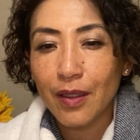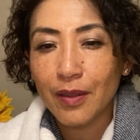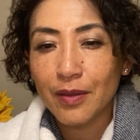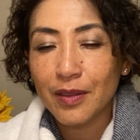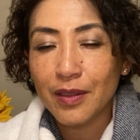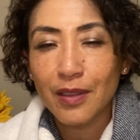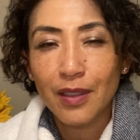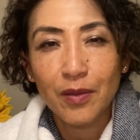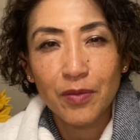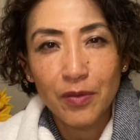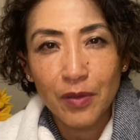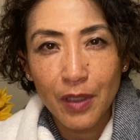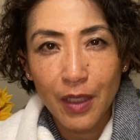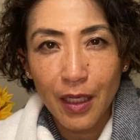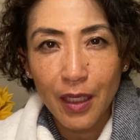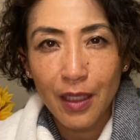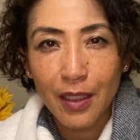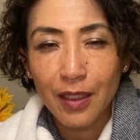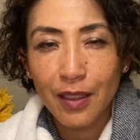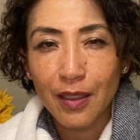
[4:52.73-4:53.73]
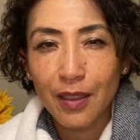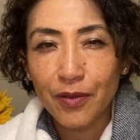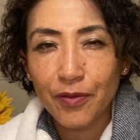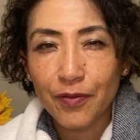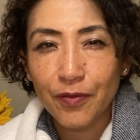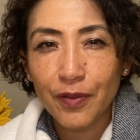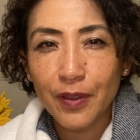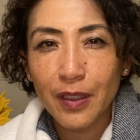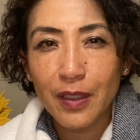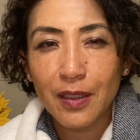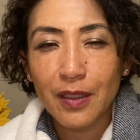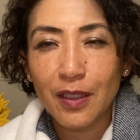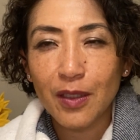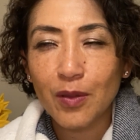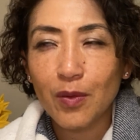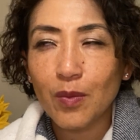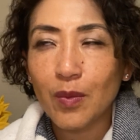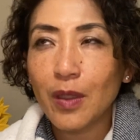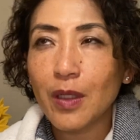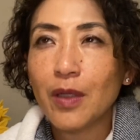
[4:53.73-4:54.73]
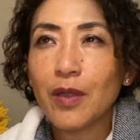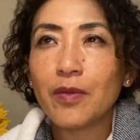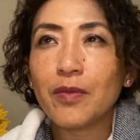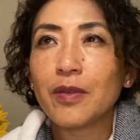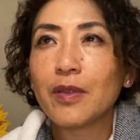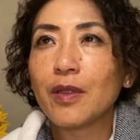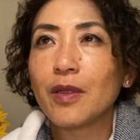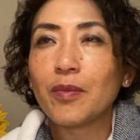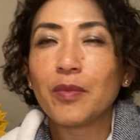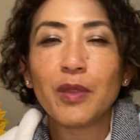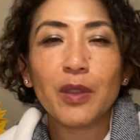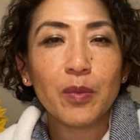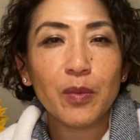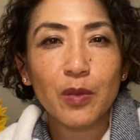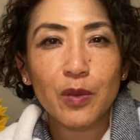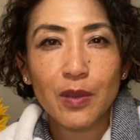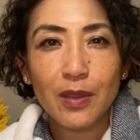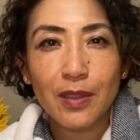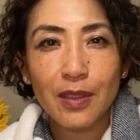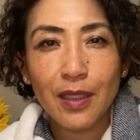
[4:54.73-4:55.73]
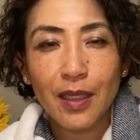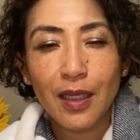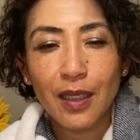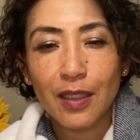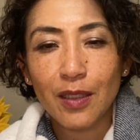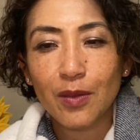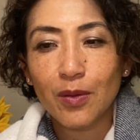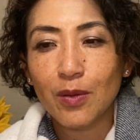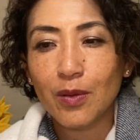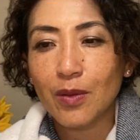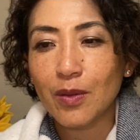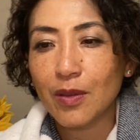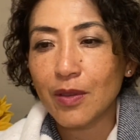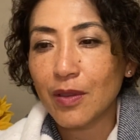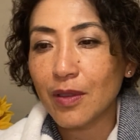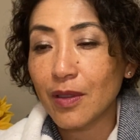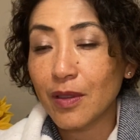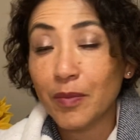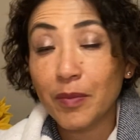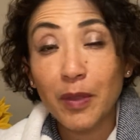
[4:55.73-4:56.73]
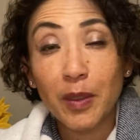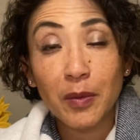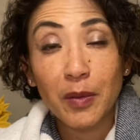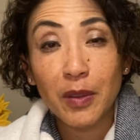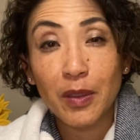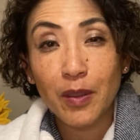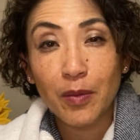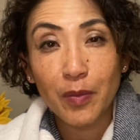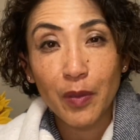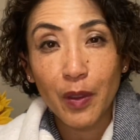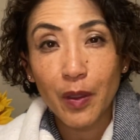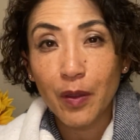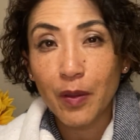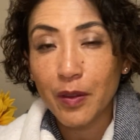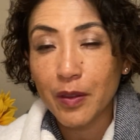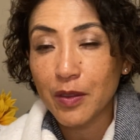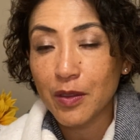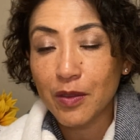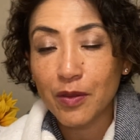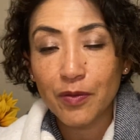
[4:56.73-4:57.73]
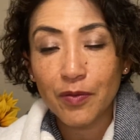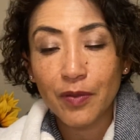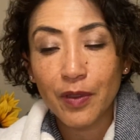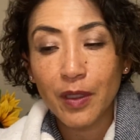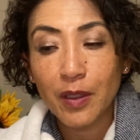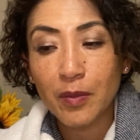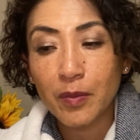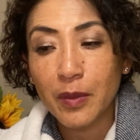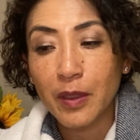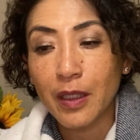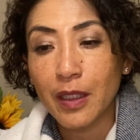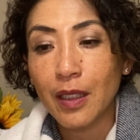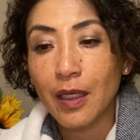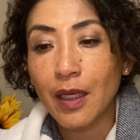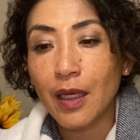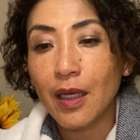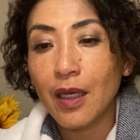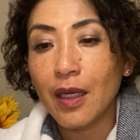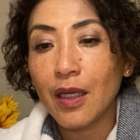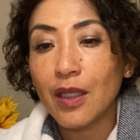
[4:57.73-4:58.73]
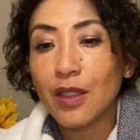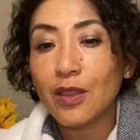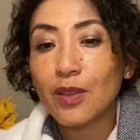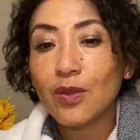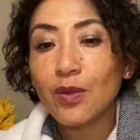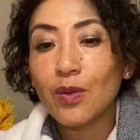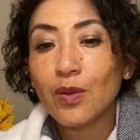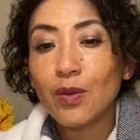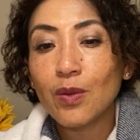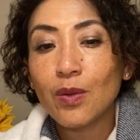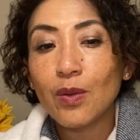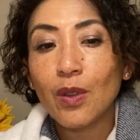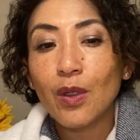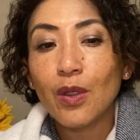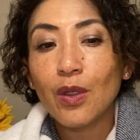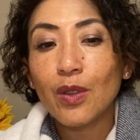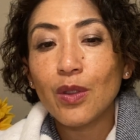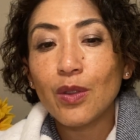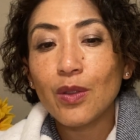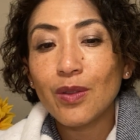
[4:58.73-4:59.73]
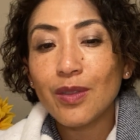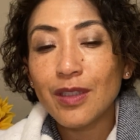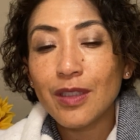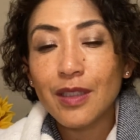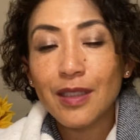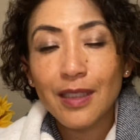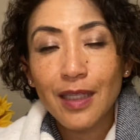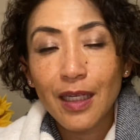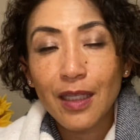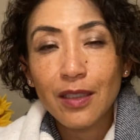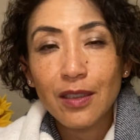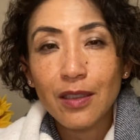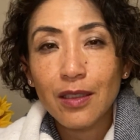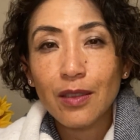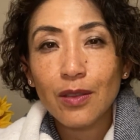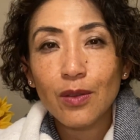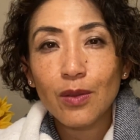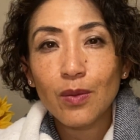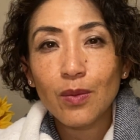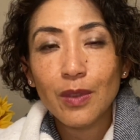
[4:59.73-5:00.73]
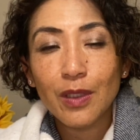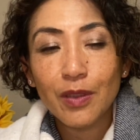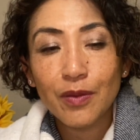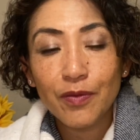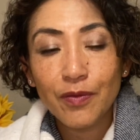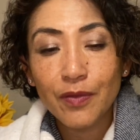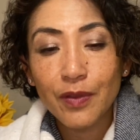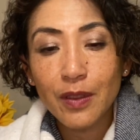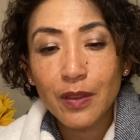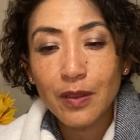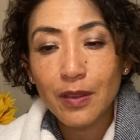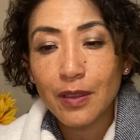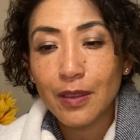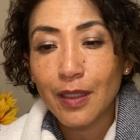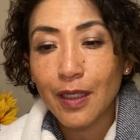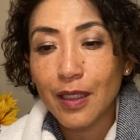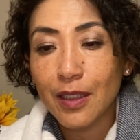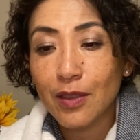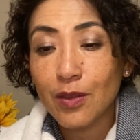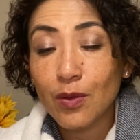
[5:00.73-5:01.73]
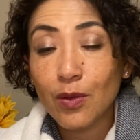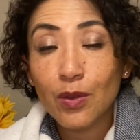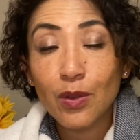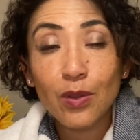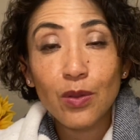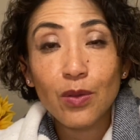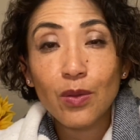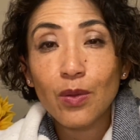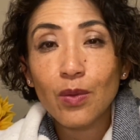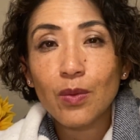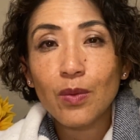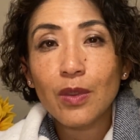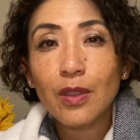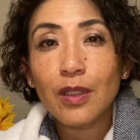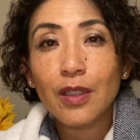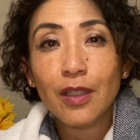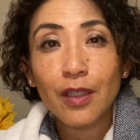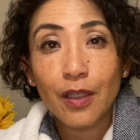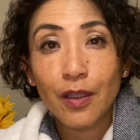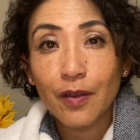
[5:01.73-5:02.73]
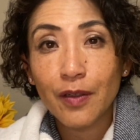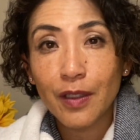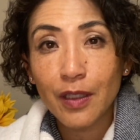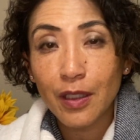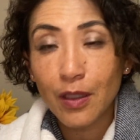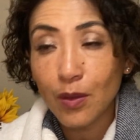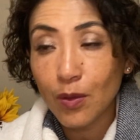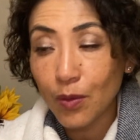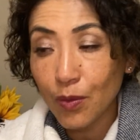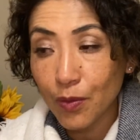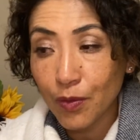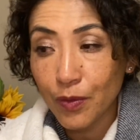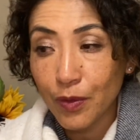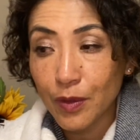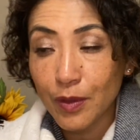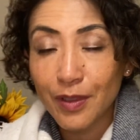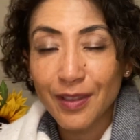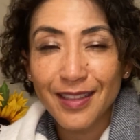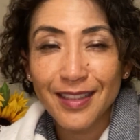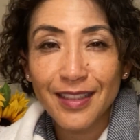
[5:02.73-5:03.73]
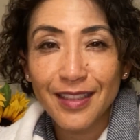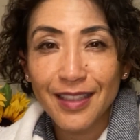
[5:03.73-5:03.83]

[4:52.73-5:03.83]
suffocating that feeling or whatever that people said, or maybe the parents or family. So you exactly know what it feels like, so you don't want to carry that over to the